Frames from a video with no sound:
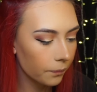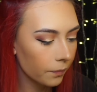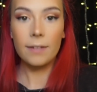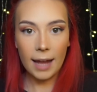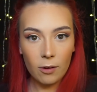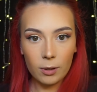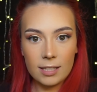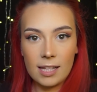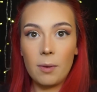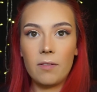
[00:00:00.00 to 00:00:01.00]
Now I'm going
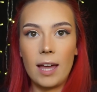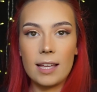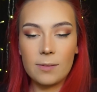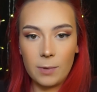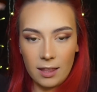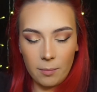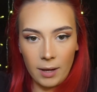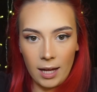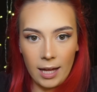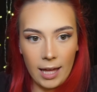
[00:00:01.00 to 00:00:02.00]
to set my face with
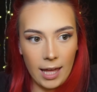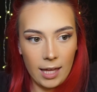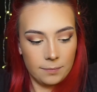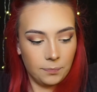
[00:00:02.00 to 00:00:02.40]
my